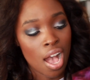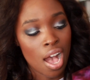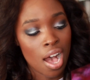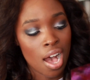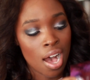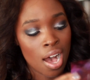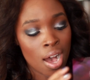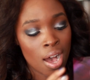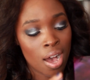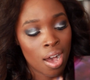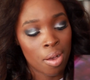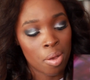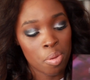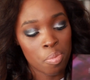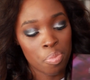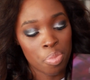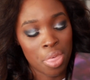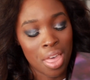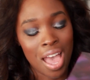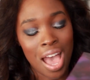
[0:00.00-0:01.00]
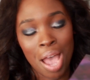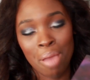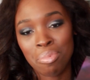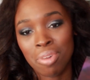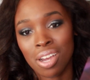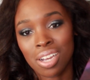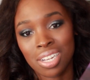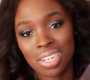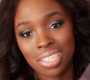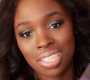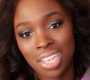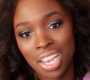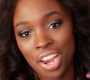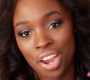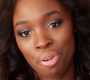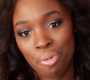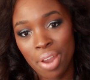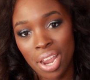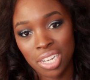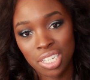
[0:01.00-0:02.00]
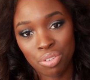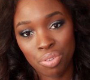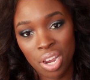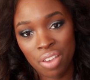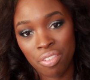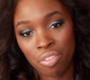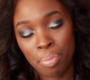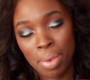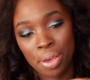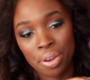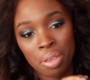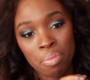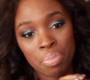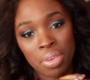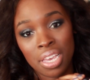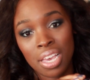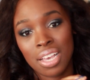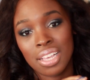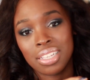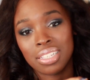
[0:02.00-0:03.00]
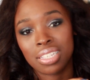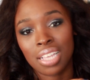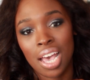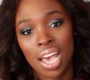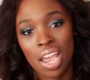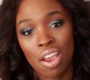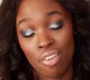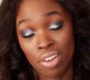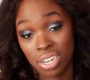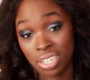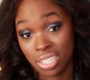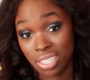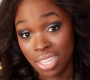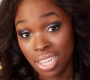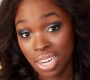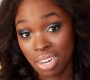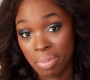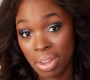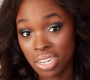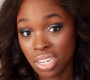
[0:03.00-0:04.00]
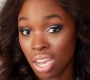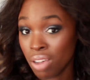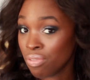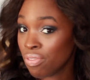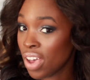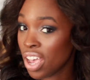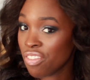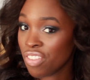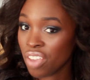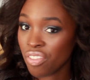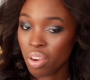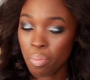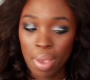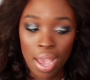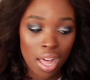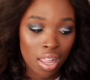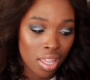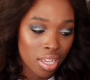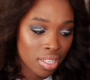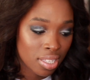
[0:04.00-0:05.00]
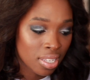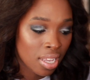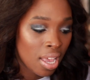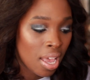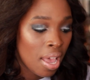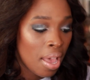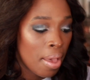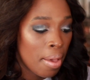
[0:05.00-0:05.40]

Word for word: Uh, I'm not going to sit here and rant or rave about it because I already did that in my top five favorite palettes.